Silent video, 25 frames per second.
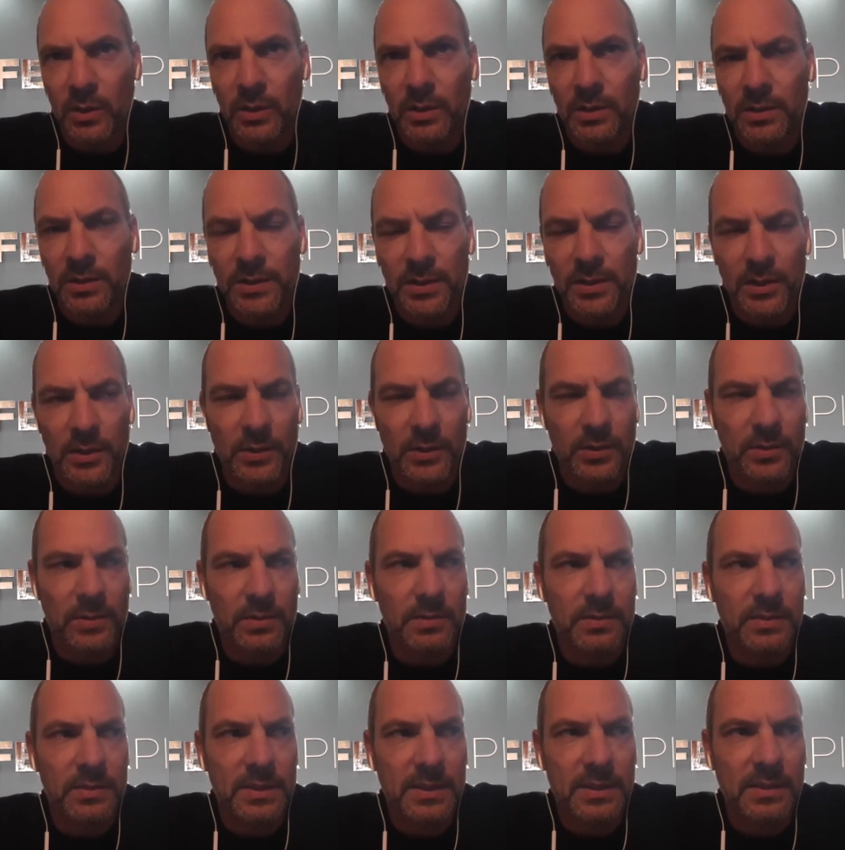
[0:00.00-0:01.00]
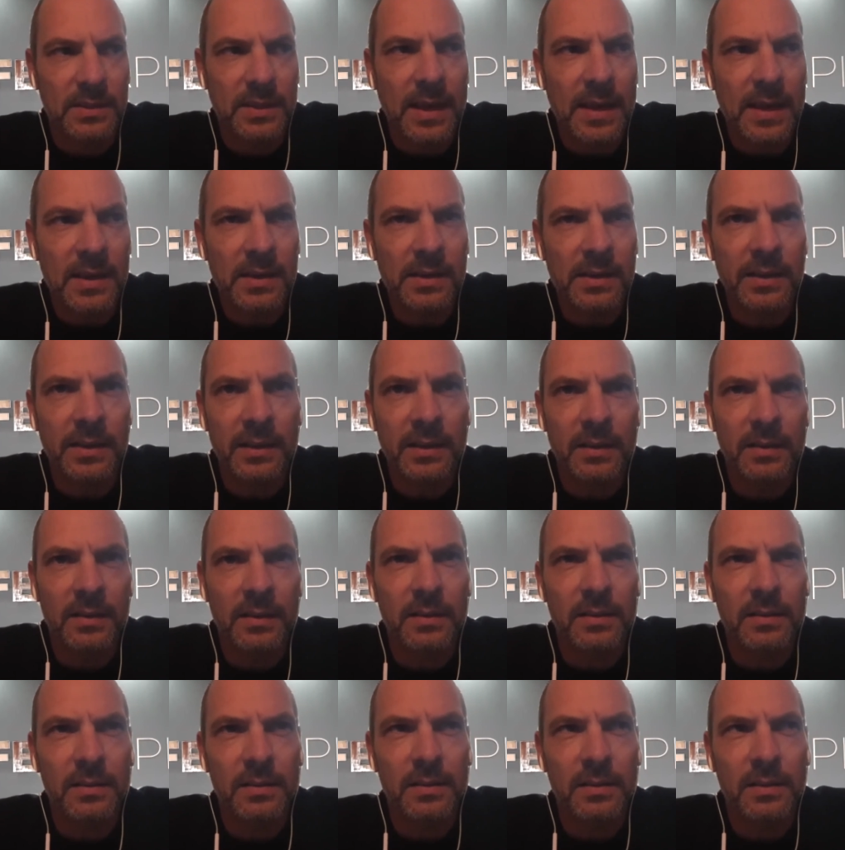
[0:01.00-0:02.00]
So scaling,
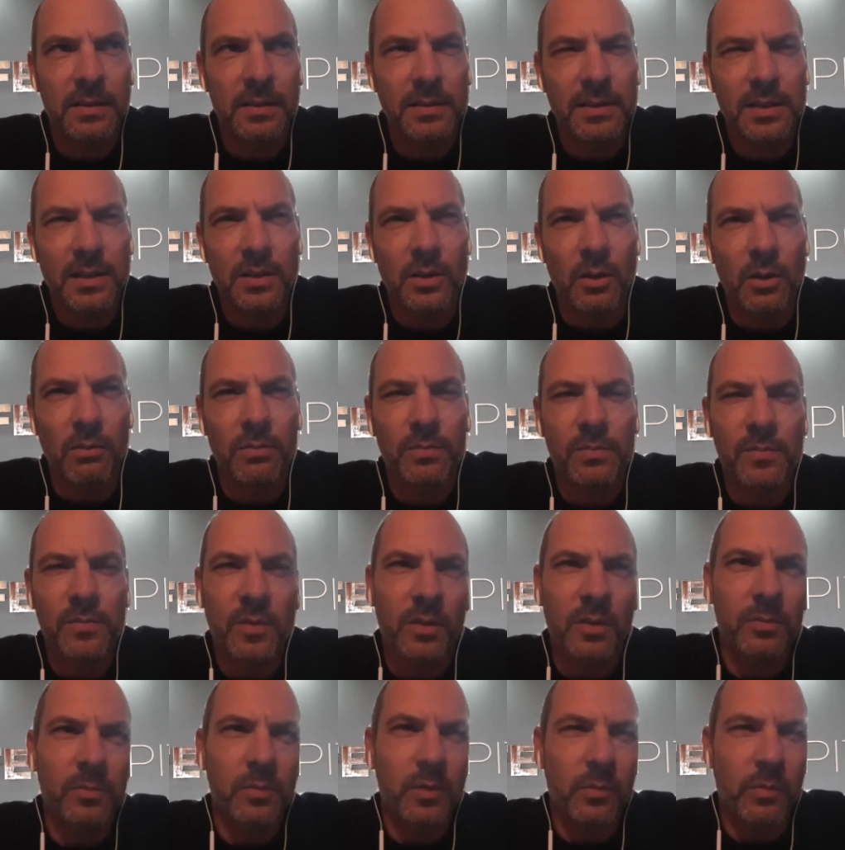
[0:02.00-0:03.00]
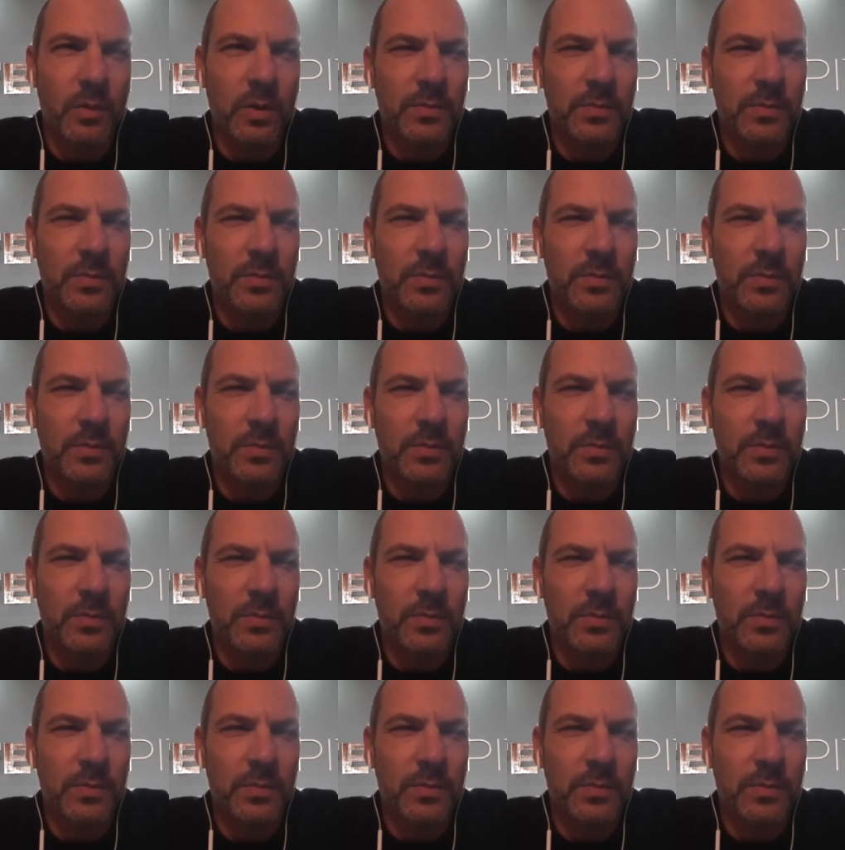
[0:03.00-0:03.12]
one